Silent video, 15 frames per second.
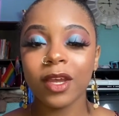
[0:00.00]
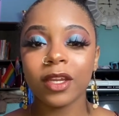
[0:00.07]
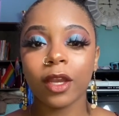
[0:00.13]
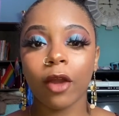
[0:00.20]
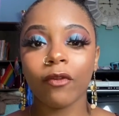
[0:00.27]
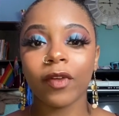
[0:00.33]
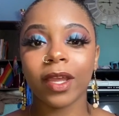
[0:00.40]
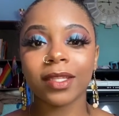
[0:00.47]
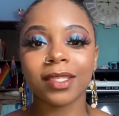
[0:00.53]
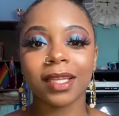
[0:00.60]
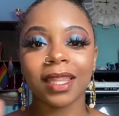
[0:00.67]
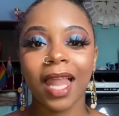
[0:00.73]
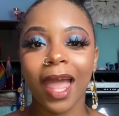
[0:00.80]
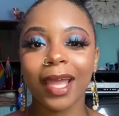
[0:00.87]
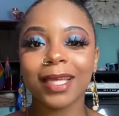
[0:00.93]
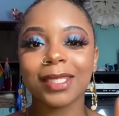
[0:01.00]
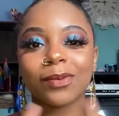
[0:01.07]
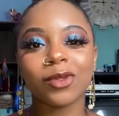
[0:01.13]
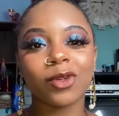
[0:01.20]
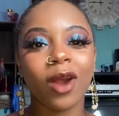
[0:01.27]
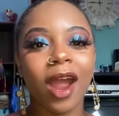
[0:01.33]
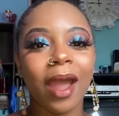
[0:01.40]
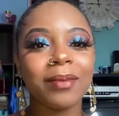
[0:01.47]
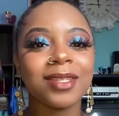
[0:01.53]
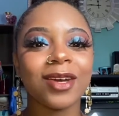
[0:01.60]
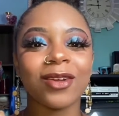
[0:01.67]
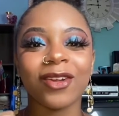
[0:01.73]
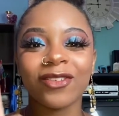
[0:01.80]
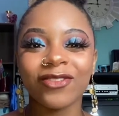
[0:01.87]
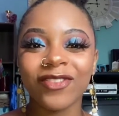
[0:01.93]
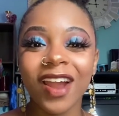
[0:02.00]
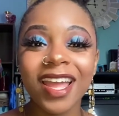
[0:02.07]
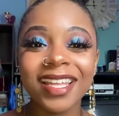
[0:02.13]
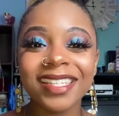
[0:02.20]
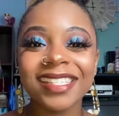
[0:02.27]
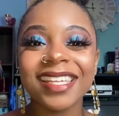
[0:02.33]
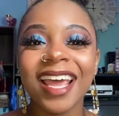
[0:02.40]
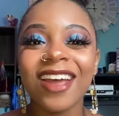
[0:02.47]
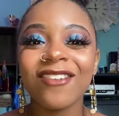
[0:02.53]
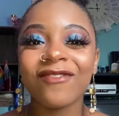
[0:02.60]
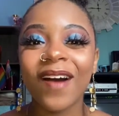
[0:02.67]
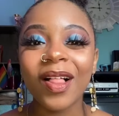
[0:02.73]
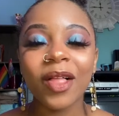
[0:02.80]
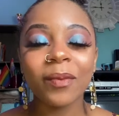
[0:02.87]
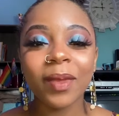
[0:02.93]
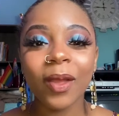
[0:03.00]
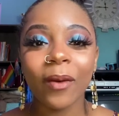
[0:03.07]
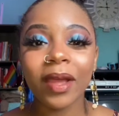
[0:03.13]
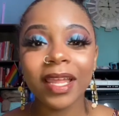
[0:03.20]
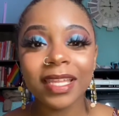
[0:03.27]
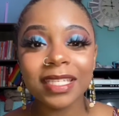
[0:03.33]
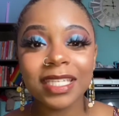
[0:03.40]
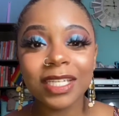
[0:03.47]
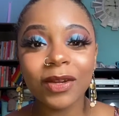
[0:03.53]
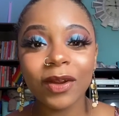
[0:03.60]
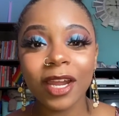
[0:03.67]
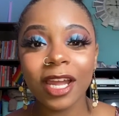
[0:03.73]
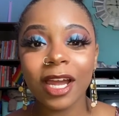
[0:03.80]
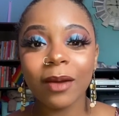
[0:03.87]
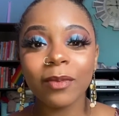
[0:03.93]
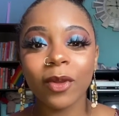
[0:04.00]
Don't forget to like, subscribe, tell your friends, follow me on Instagram.